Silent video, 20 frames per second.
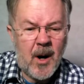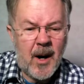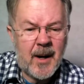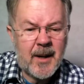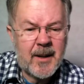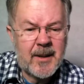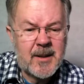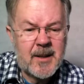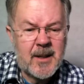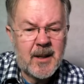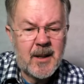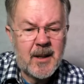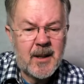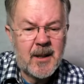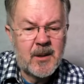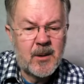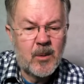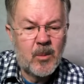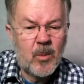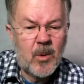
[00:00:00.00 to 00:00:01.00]
I
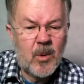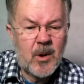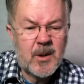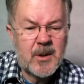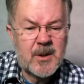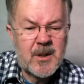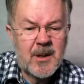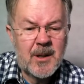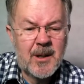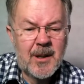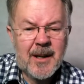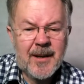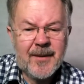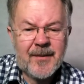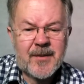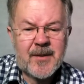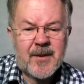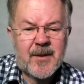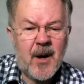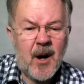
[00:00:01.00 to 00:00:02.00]
did was
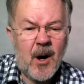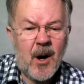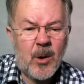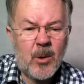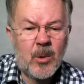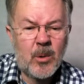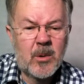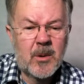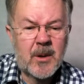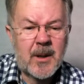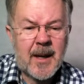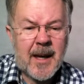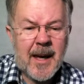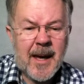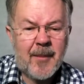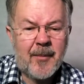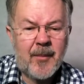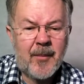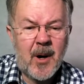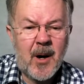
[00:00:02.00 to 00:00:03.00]
lift the whole
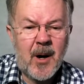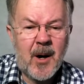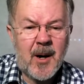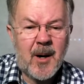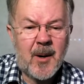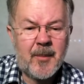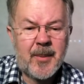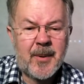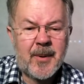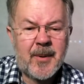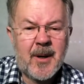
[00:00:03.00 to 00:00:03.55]
camera up